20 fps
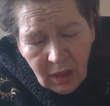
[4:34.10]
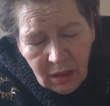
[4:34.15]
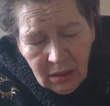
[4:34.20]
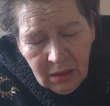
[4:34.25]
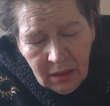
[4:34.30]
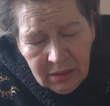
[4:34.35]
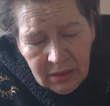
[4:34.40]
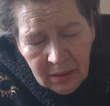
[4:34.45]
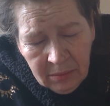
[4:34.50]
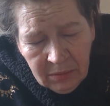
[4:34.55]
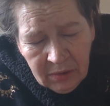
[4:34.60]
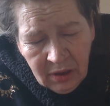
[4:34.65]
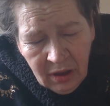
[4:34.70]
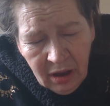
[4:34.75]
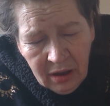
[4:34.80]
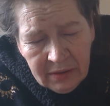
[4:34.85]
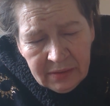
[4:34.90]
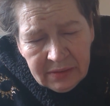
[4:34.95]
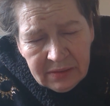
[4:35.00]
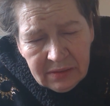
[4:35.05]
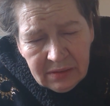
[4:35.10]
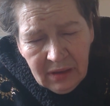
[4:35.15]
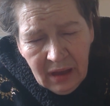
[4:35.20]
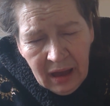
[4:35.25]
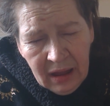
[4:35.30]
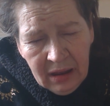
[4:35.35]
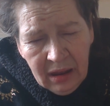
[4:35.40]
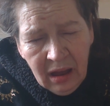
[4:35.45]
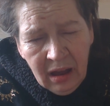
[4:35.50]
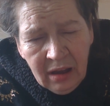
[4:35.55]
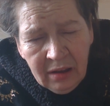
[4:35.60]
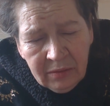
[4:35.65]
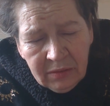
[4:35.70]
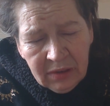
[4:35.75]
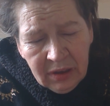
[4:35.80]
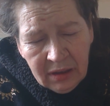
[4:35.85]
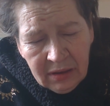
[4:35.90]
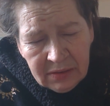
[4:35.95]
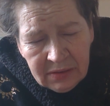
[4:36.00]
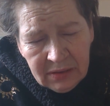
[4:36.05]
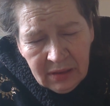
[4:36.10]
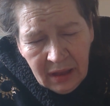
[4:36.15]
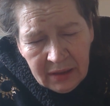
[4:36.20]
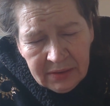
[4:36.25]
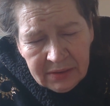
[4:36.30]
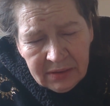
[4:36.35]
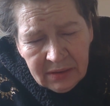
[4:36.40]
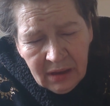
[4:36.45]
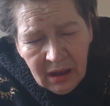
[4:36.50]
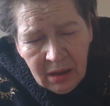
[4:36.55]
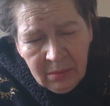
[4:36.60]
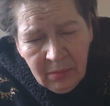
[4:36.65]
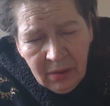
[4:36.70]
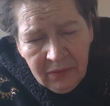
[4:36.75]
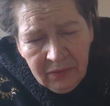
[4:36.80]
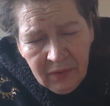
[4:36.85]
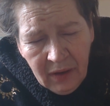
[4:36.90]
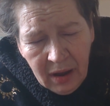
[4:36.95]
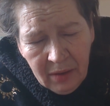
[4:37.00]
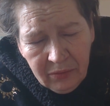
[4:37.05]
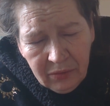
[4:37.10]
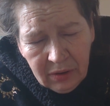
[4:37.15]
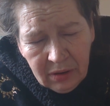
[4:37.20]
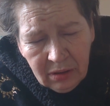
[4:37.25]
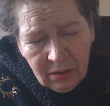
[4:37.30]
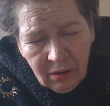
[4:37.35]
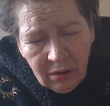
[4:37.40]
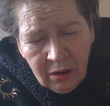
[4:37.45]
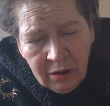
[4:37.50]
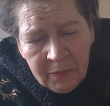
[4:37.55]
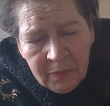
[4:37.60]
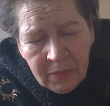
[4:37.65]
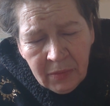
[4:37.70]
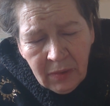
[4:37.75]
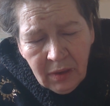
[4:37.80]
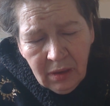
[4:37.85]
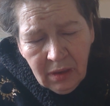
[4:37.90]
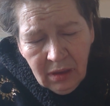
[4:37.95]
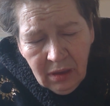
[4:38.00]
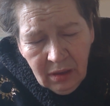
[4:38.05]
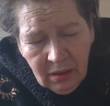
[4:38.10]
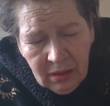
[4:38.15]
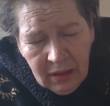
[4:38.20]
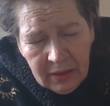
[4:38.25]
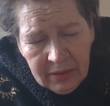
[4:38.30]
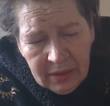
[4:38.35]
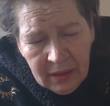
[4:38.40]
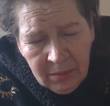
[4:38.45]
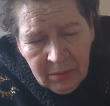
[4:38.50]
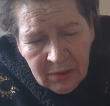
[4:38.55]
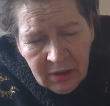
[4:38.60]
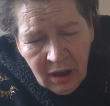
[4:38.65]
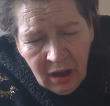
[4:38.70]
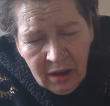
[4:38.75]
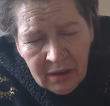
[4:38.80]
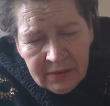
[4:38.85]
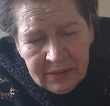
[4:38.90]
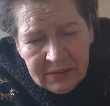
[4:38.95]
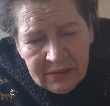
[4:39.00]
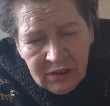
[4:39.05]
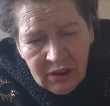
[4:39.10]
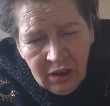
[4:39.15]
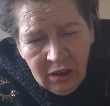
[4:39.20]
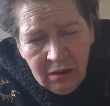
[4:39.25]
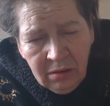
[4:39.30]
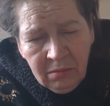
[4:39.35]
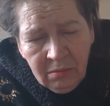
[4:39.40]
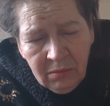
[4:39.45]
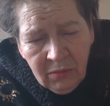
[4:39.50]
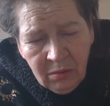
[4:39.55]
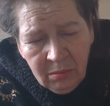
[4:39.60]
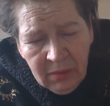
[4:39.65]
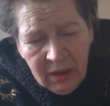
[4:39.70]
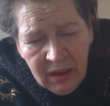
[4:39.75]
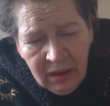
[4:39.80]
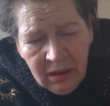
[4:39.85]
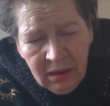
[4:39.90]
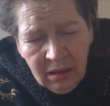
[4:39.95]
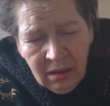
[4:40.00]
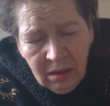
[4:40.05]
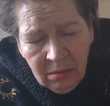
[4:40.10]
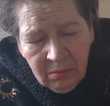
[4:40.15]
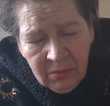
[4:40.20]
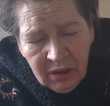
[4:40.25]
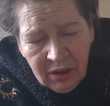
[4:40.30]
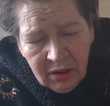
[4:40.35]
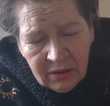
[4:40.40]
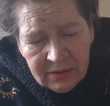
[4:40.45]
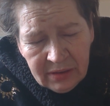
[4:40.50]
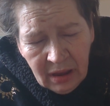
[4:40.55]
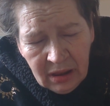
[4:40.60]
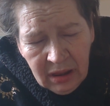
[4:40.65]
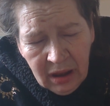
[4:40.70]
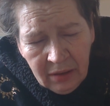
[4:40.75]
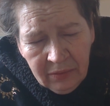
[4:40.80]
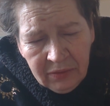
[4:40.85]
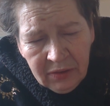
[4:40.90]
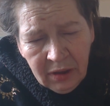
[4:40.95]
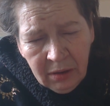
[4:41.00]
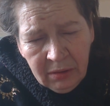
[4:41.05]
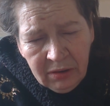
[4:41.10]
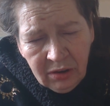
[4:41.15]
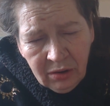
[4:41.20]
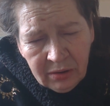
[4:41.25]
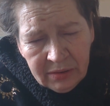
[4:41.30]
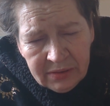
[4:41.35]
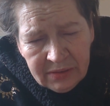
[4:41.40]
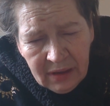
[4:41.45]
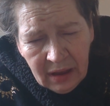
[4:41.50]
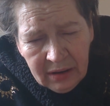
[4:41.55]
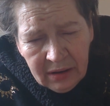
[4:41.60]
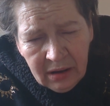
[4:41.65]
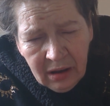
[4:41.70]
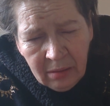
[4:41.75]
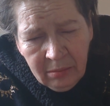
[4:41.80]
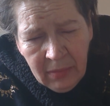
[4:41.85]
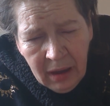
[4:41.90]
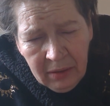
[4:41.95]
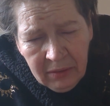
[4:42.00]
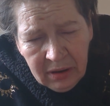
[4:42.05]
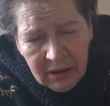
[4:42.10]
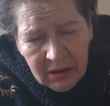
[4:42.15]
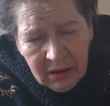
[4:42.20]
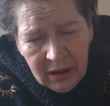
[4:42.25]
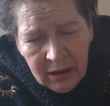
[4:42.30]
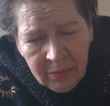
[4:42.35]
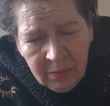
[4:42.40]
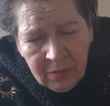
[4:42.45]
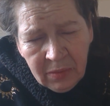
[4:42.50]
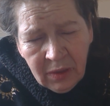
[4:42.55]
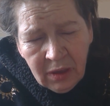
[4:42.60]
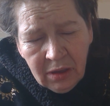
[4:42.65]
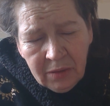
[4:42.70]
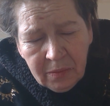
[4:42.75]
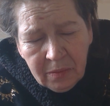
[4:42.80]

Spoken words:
Let them curse Allah, King Selassie, my father-in-law. Let them curse you, me, because I love you and your son and I'm marrying him.